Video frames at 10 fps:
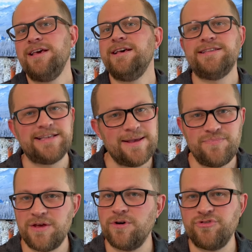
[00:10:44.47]
Same
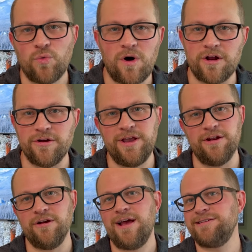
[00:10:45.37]
thing with the water
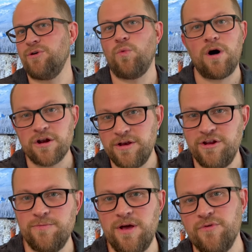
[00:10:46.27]
heater. Has the water
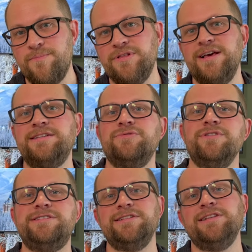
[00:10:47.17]
heater been replaced
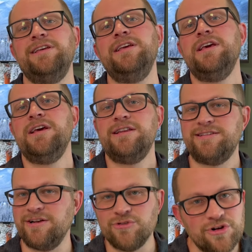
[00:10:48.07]
recently? Does
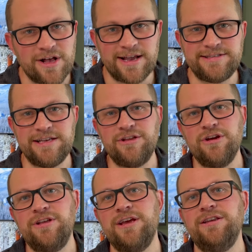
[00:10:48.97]
it look like it's in
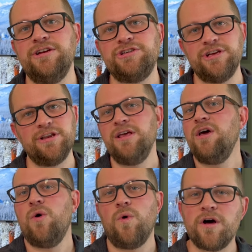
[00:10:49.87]
good condition?
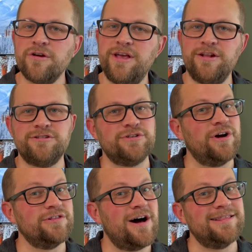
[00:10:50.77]
Water heaters are
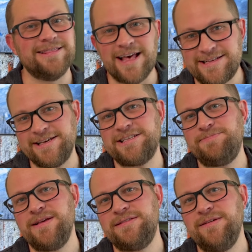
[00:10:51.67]
a lot less
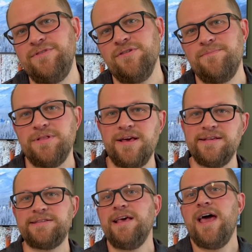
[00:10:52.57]
expensive to
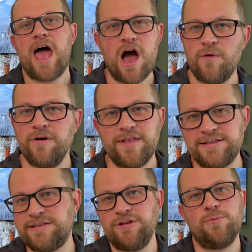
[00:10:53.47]
replace. However, that's
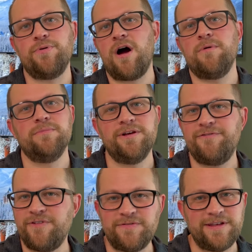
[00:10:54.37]
still probably
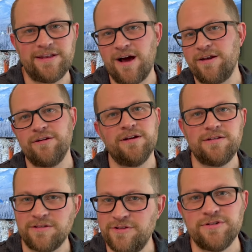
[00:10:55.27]
$1,500
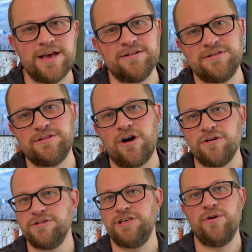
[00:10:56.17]
to
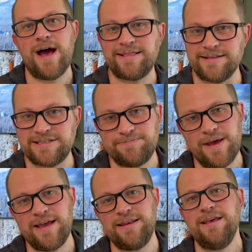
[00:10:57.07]
$2,000 that you have to
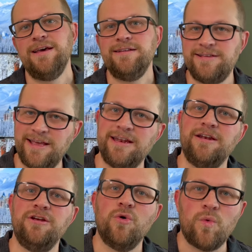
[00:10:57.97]
spend to get a
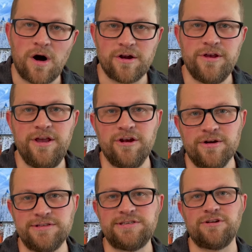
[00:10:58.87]
new water heater
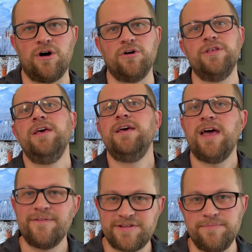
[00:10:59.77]
installed
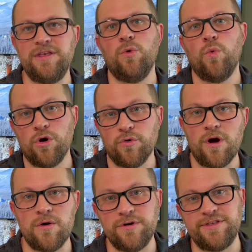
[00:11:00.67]
if something were
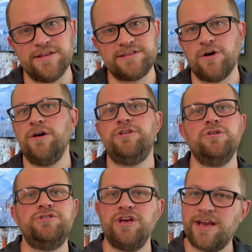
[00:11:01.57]
wrong with it. So I
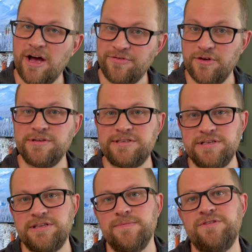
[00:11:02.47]
do check out those
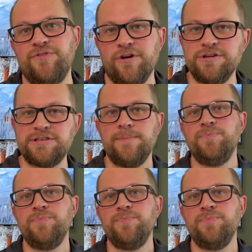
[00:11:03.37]
systems first.